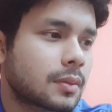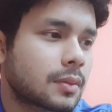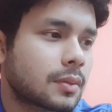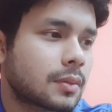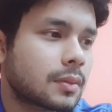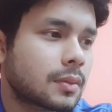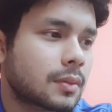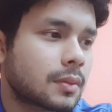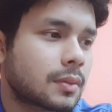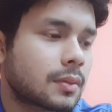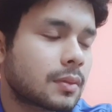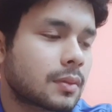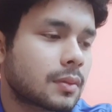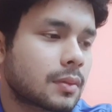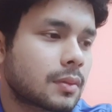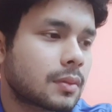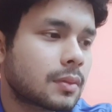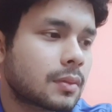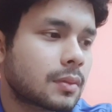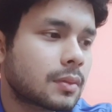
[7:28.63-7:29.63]

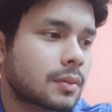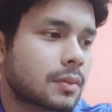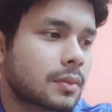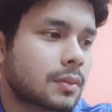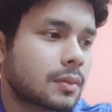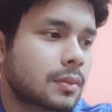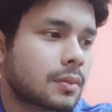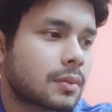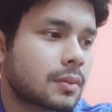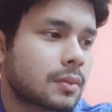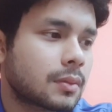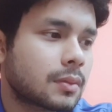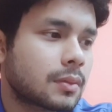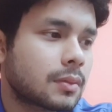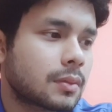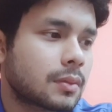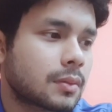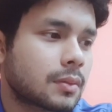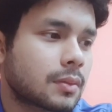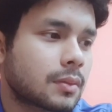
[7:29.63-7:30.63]

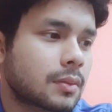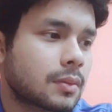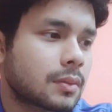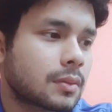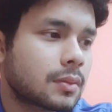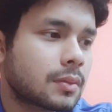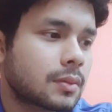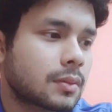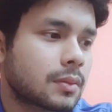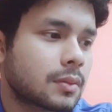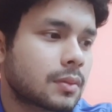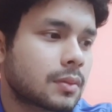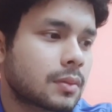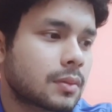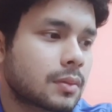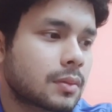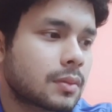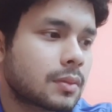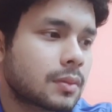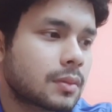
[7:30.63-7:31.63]

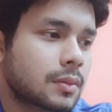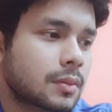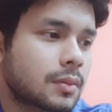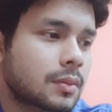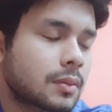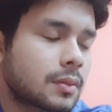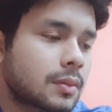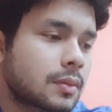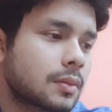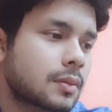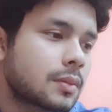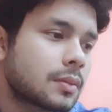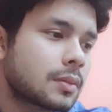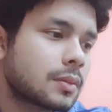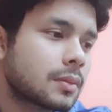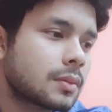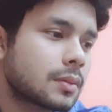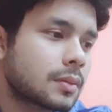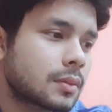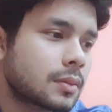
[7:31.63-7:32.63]

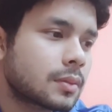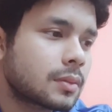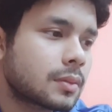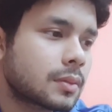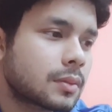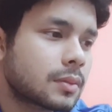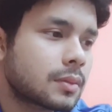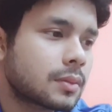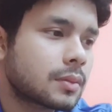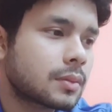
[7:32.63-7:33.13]
The person shown says nothing.